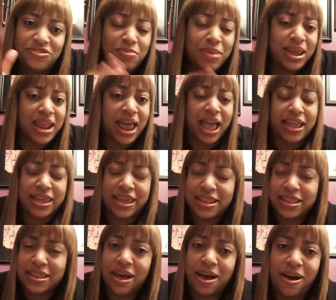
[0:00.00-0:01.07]
you may not
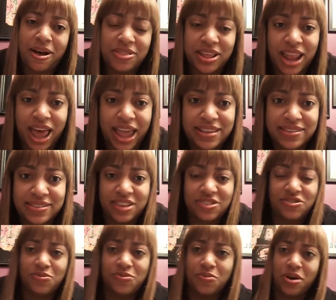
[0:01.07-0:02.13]
get all the likes
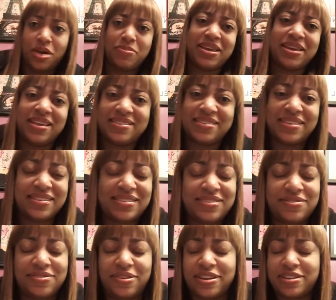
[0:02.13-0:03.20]
that you want because,
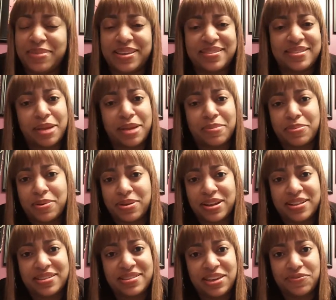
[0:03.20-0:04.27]
trust me, it's like
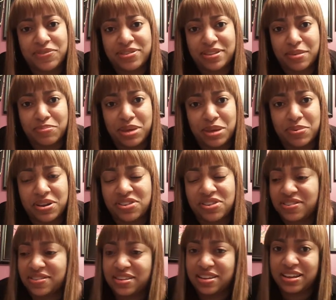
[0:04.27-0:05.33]
pulling teeth for some people to
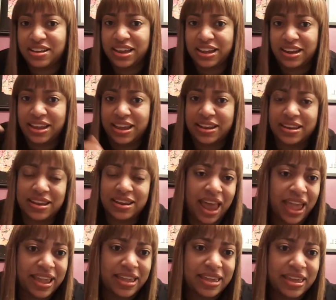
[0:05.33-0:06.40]
just click,
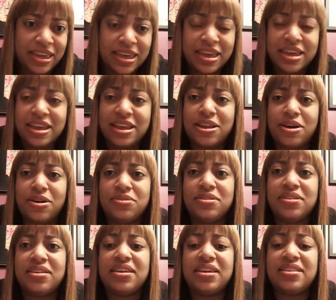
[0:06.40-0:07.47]
like.
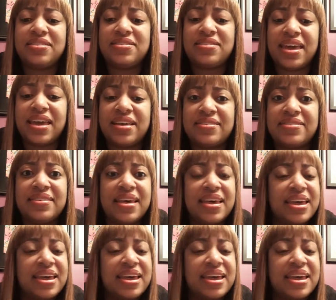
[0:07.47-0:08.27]
It takes